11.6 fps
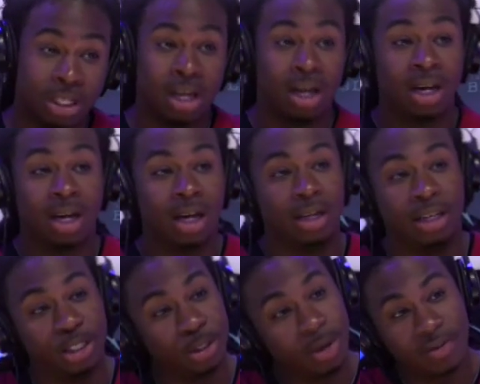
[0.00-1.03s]
Exactly.
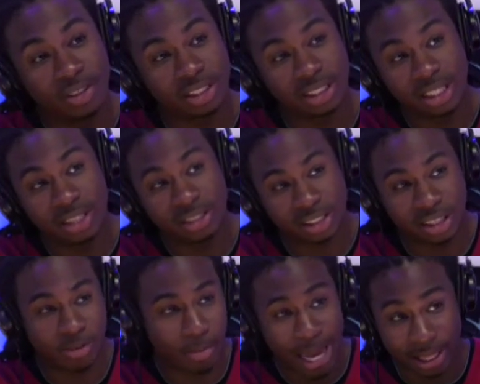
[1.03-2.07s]
Did you ever see
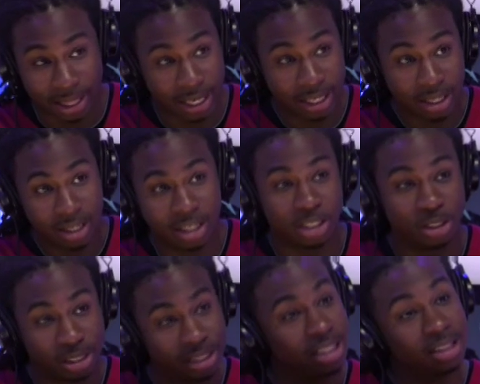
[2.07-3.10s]
yourself back then? Did you
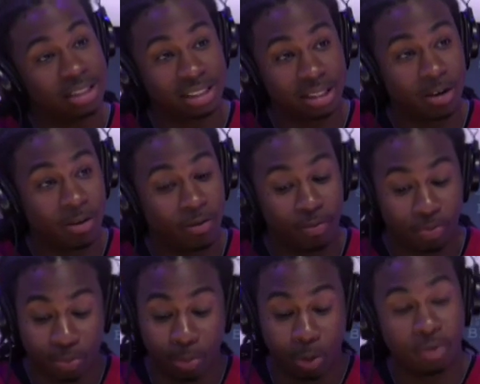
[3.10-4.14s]
see yourself
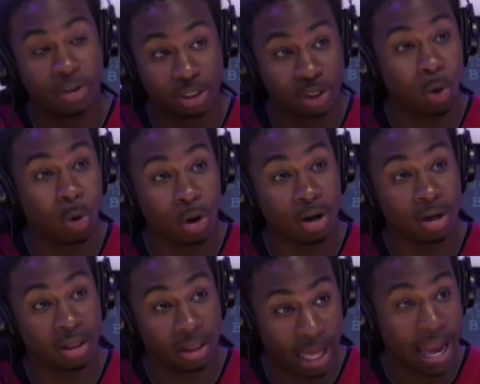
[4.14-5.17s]
moving toward
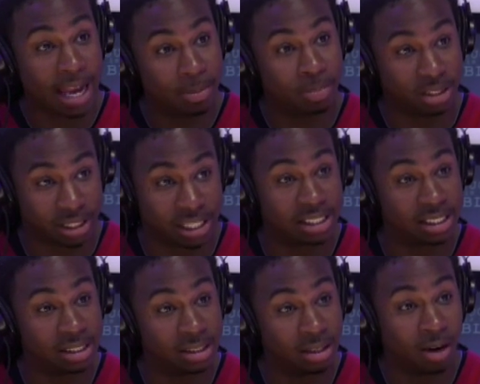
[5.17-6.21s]
that
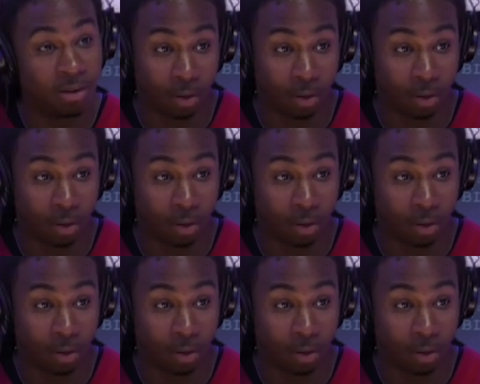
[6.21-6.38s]
position of